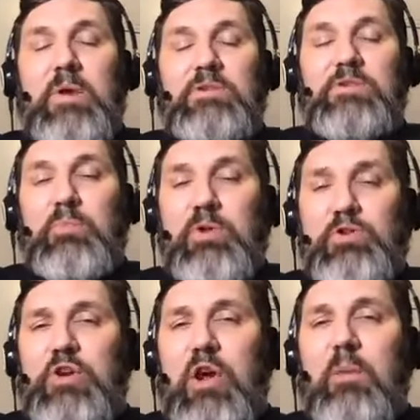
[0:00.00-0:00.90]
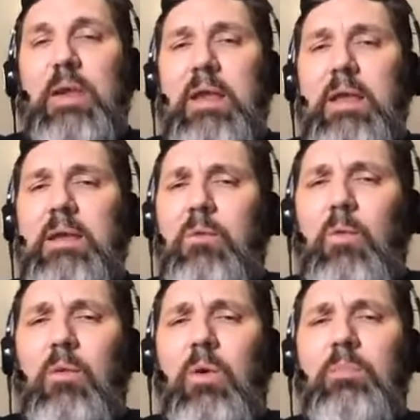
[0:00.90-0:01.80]
there is a push coming
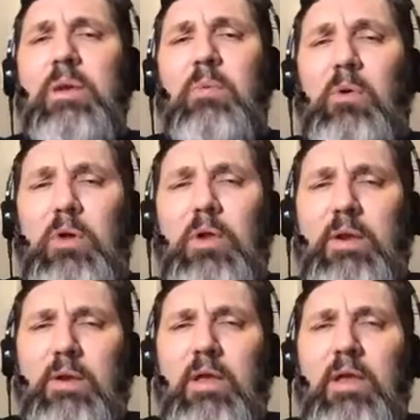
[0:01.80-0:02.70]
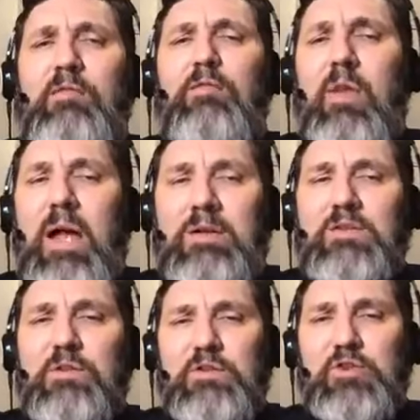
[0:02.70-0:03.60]
where, where people are going to
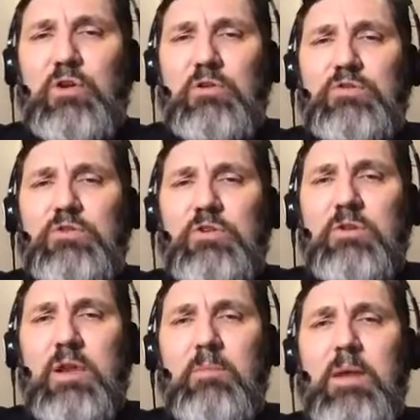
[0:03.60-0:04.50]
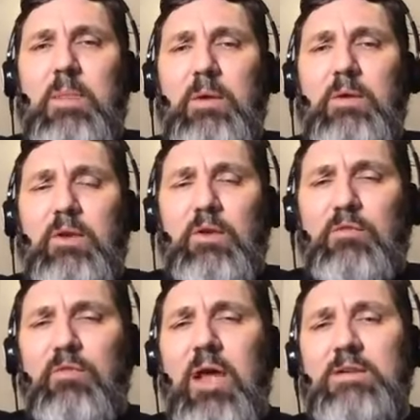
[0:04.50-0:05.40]
flock to the church. Amen. They're, they're
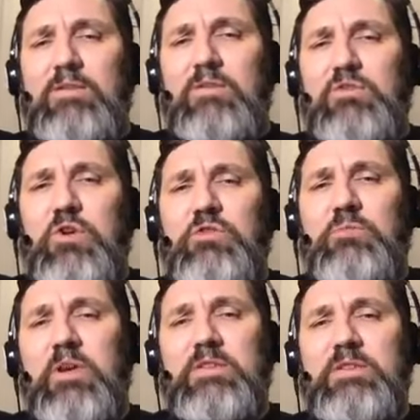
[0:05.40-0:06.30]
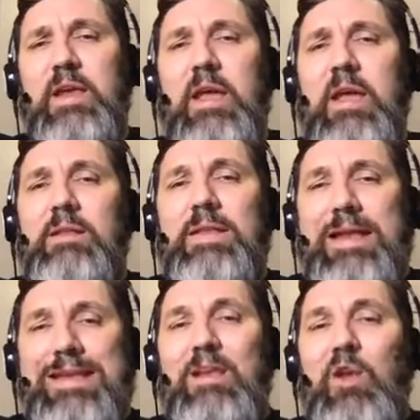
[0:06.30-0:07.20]
going to flock to the church because they,
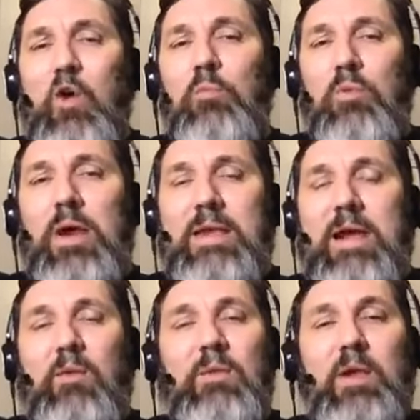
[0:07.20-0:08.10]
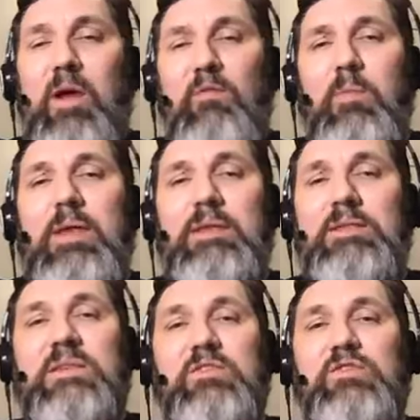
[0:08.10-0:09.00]
they need hope right now. And the government
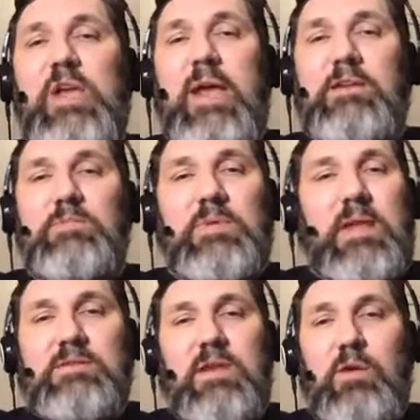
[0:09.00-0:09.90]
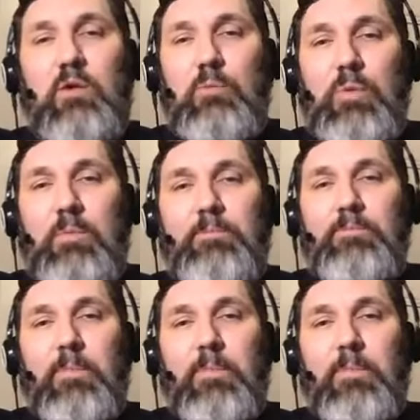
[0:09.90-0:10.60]
can send checks, but that's not hope.